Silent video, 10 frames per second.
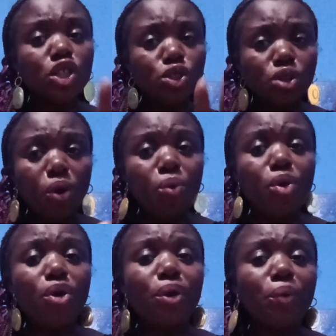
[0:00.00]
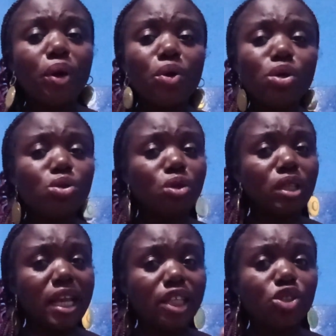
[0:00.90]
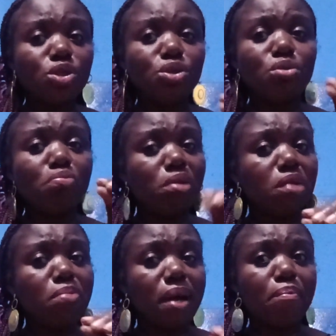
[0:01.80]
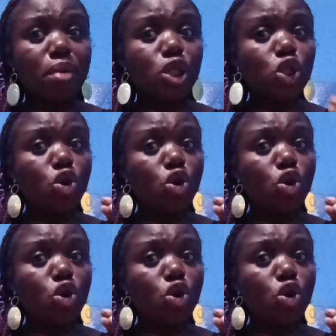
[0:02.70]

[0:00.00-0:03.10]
Don't worry, we are going to lecture you bit by bit